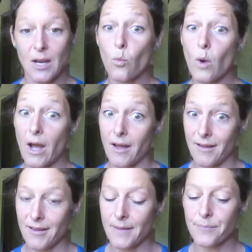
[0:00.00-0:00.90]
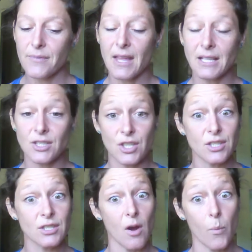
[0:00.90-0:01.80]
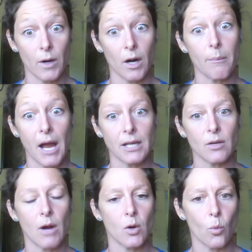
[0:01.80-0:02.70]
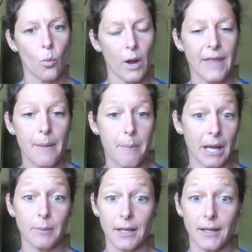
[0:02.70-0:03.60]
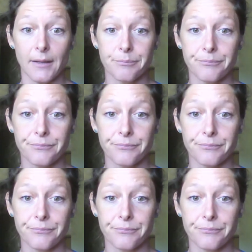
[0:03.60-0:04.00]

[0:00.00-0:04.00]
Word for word: It's sad. Let's just open our mind around what that might be.